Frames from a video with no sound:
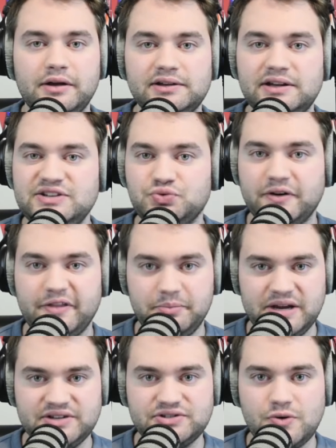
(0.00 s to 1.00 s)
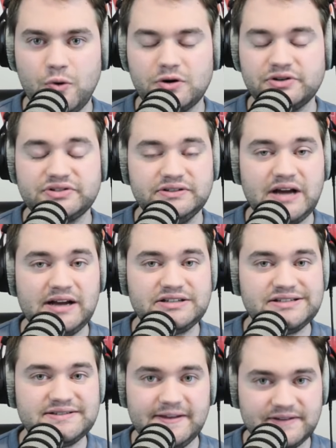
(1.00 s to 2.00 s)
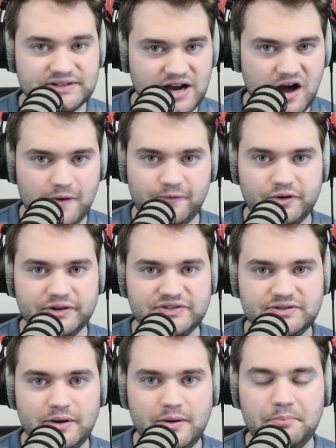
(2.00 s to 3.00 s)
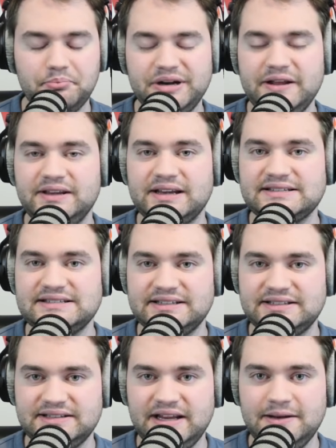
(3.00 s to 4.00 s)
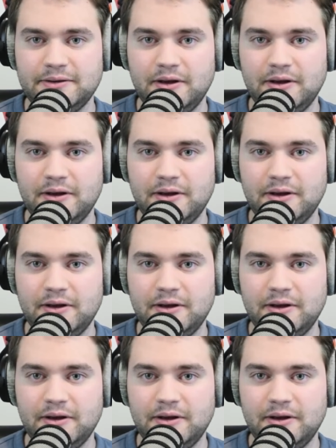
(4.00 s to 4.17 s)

He's one of the best scorers, not just in this conference, but in the SEC.